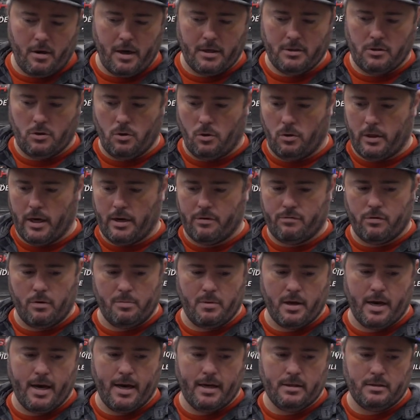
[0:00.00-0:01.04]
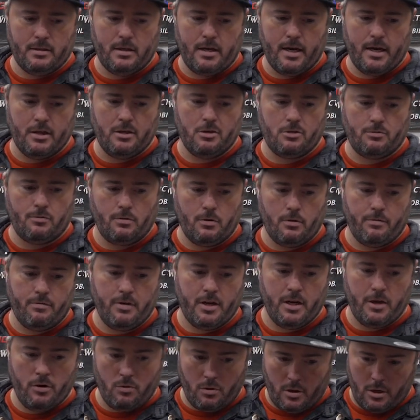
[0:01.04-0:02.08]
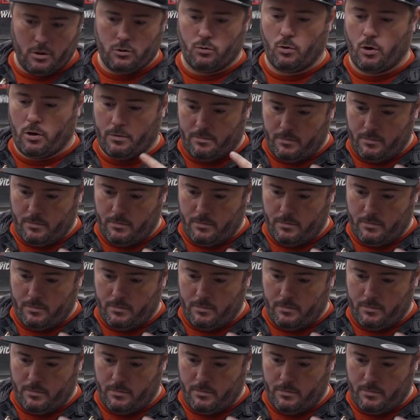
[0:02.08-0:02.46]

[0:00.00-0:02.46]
I stole that from the guys today just for the video, because